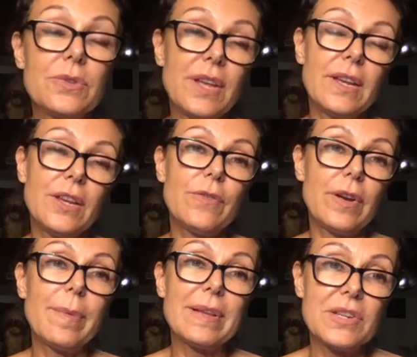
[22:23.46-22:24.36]
Thank you
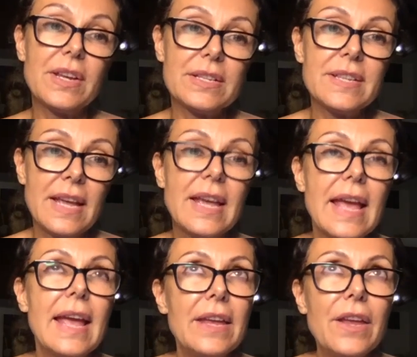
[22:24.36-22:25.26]
very much.
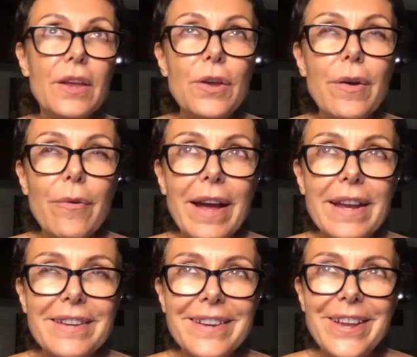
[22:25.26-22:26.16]
You're
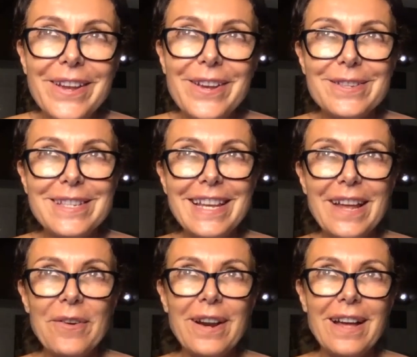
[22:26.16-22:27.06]
right. You said
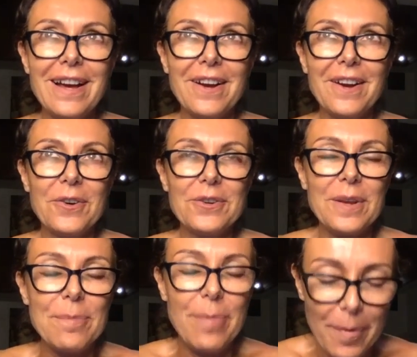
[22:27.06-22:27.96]
I'm gonna go the
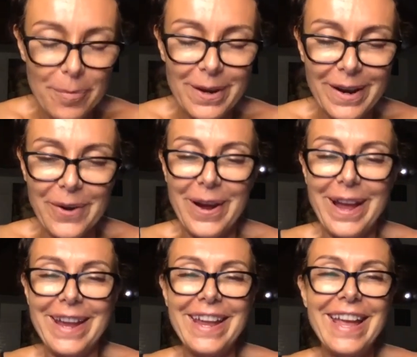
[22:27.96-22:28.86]
unpopular
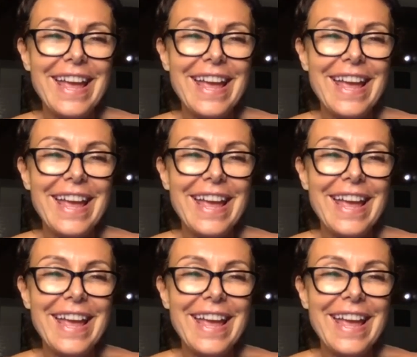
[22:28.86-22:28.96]
way.